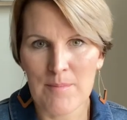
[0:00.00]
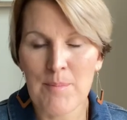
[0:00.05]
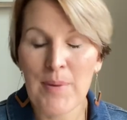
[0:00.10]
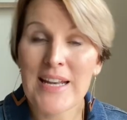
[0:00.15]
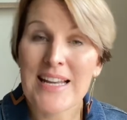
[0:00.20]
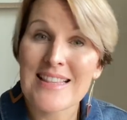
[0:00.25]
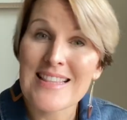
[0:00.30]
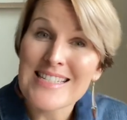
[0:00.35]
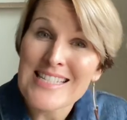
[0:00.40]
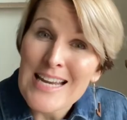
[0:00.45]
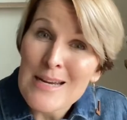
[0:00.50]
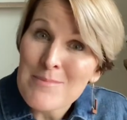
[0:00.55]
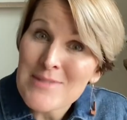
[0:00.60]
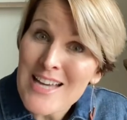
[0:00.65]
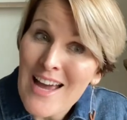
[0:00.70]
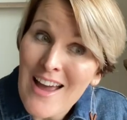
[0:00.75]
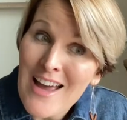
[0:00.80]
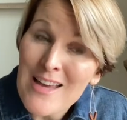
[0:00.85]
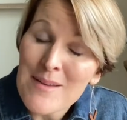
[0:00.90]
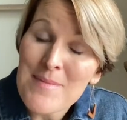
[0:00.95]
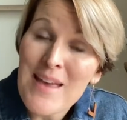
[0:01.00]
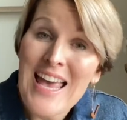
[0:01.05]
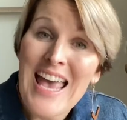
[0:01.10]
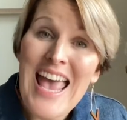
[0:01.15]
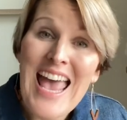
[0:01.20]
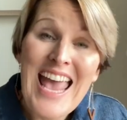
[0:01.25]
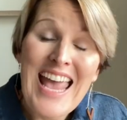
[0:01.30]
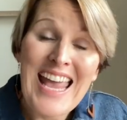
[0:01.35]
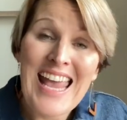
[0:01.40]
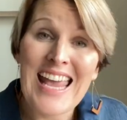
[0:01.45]
But at the same time,
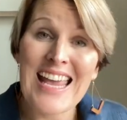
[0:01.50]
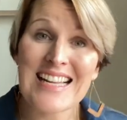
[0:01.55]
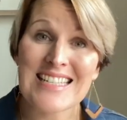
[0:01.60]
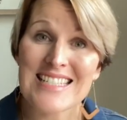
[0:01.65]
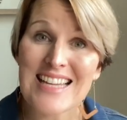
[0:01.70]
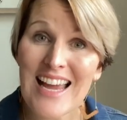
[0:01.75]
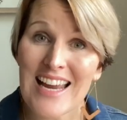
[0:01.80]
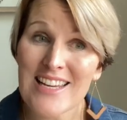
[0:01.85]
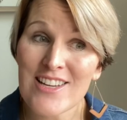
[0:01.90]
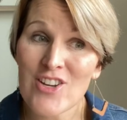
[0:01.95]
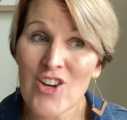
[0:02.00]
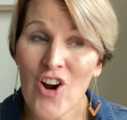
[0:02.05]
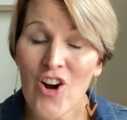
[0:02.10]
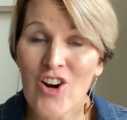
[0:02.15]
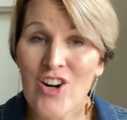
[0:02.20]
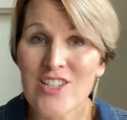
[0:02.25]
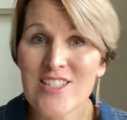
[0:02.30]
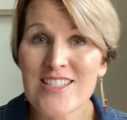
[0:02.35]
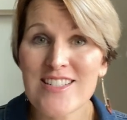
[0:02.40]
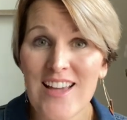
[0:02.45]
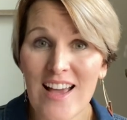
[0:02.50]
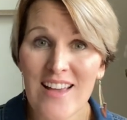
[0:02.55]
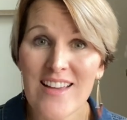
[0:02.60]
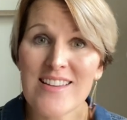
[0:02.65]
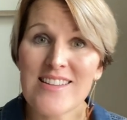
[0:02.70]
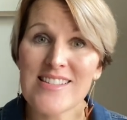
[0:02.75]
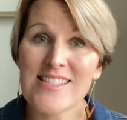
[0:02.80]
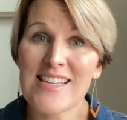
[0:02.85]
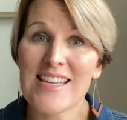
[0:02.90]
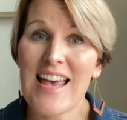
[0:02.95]
hand-dyed yarn
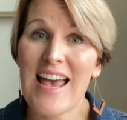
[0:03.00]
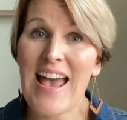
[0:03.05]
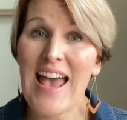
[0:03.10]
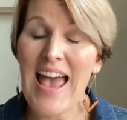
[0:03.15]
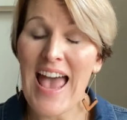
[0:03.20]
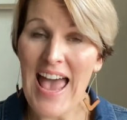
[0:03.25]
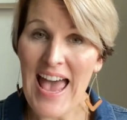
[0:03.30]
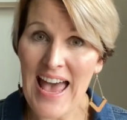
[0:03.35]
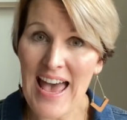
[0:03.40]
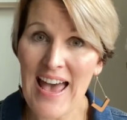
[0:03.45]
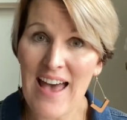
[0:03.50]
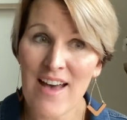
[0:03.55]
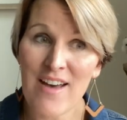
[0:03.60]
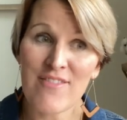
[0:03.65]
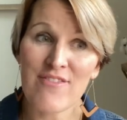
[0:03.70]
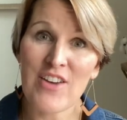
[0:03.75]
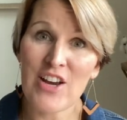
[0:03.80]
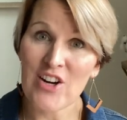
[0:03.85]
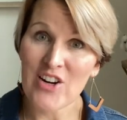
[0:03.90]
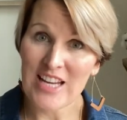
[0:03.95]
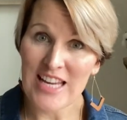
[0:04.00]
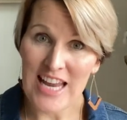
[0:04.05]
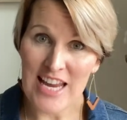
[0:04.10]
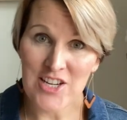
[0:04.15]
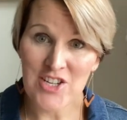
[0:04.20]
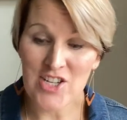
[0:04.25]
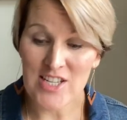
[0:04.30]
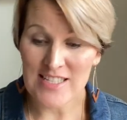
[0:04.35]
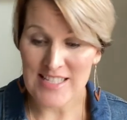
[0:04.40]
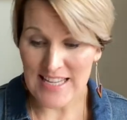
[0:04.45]
does have
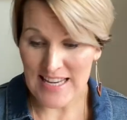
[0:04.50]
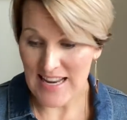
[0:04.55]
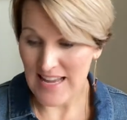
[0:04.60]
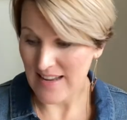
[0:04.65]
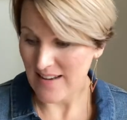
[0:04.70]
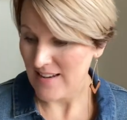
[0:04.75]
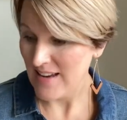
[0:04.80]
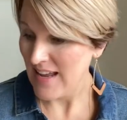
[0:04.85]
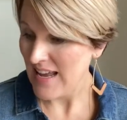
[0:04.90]
variations in it.